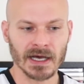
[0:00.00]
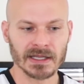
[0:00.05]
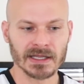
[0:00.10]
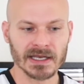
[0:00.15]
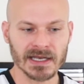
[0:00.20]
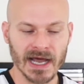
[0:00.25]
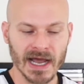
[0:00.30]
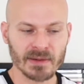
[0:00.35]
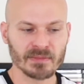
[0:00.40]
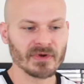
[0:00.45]

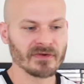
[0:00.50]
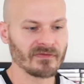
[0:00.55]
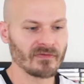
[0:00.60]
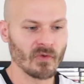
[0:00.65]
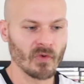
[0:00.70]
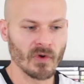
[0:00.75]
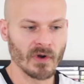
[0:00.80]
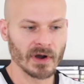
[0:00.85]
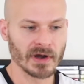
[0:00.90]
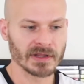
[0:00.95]
the night
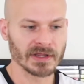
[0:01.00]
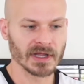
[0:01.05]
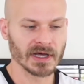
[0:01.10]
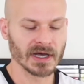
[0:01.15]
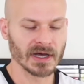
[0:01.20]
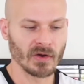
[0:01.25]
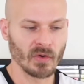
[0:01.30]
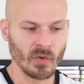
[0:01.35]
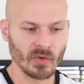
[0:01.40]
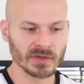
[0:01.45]
before,
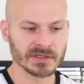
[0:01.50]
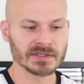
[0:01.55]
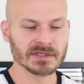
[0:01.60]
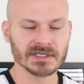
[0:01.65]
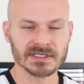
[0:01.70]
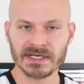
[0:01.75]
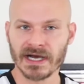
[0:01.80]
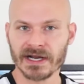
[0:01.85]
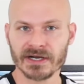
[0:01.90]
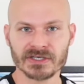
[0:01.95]
the whole
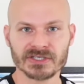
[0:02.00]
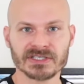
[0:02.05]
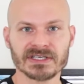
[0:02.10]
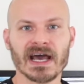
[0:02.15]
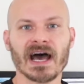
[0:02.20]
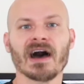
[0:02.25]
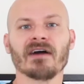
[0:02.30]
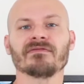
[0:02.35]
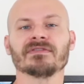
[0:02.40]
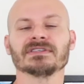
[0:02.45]
entire
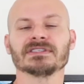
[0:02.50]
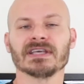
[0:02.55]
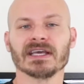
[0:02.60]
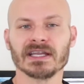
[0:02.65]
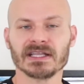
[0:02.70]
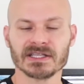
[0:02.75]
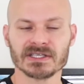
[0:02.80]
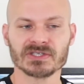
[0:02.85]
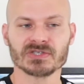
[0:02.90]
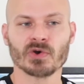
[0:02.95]
staff is
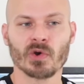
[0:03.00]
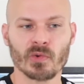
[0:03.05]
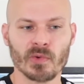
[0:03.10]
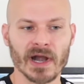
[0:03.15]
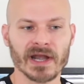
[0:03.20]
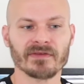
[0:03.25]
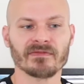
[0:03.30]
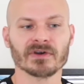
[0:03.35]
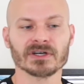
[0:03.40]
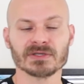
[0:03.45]
getting the store
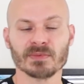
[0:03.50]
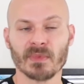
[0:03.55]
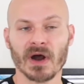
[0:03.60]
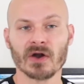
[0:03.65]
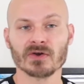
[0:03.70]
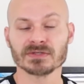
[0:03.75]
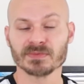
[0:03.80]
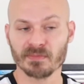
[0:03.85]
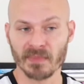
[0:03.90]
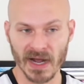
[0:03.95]
ready for
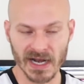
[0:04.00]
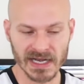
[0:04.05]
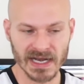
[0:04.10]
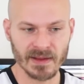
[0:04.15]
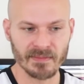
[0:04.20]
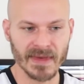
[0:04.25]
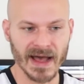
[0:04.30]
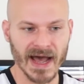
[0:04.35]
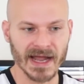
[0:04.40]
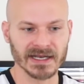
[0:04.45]
tomorrow's
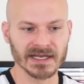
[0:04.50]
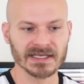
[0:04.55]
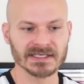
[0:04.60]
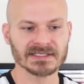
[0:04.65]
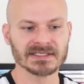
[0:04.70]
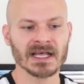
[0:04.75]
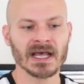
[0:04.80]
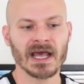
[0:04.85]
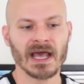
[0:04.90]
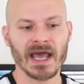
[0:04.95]
Monday
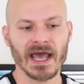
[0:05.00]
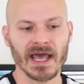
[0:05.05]
Madness,